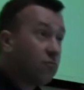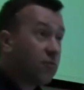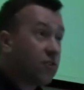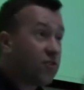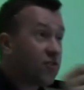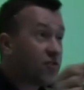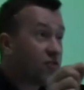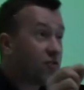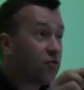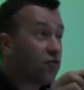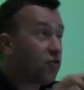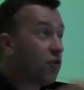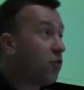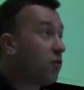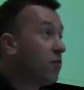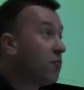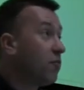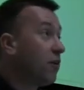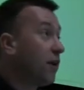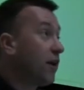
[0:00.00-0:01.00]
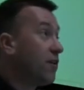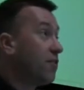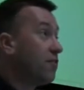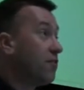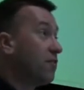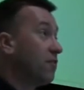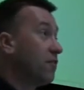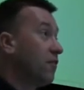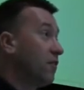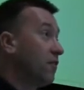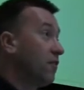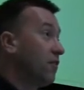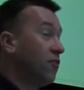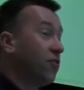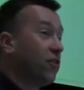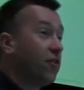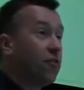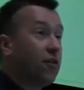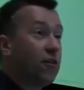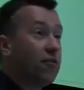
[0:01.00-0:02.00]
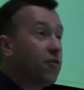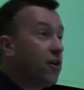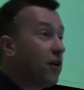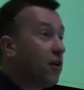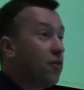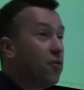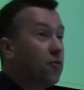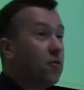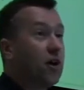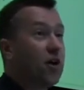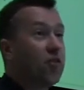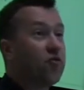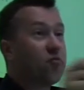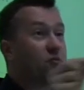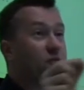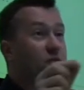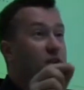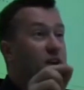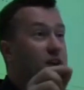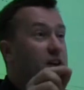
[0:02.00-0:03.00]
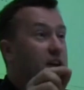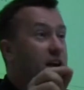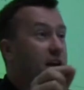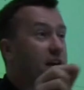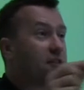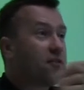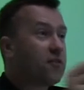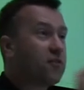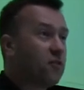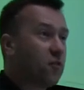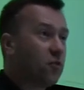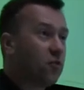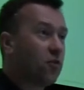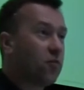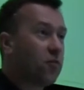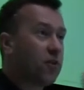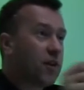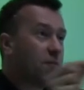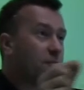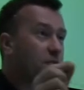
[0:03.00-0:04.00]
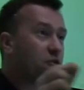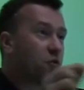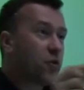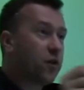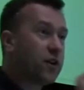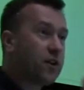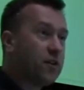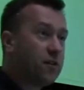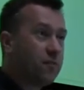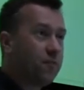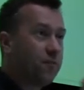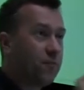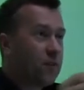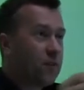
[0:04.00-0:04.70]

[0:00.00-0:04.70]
Is this control in place? Zero, no, one hundred percent yes, or something in between.